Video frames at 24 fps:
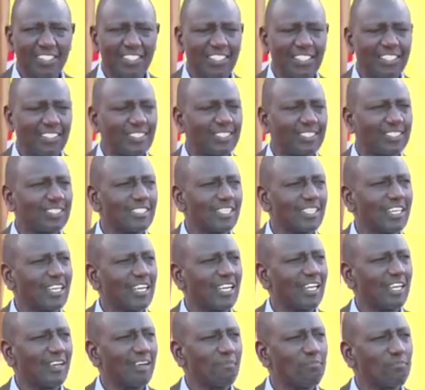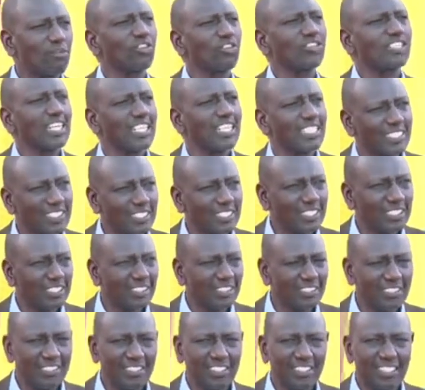its broadcasts,
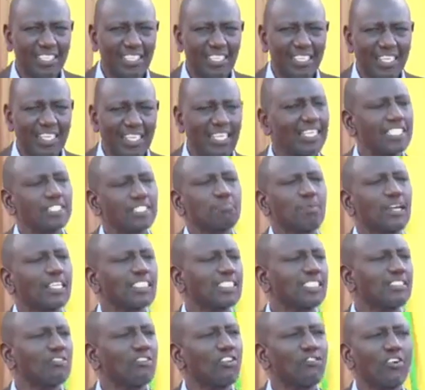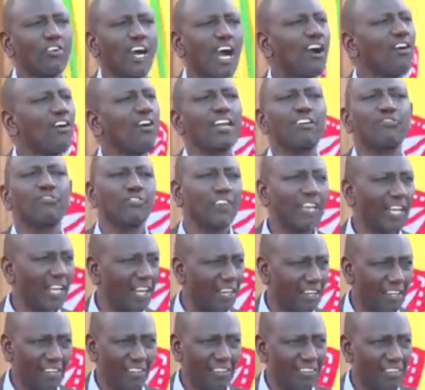irrespective of how
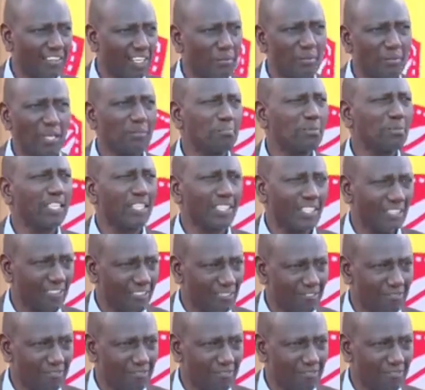unfair they may be.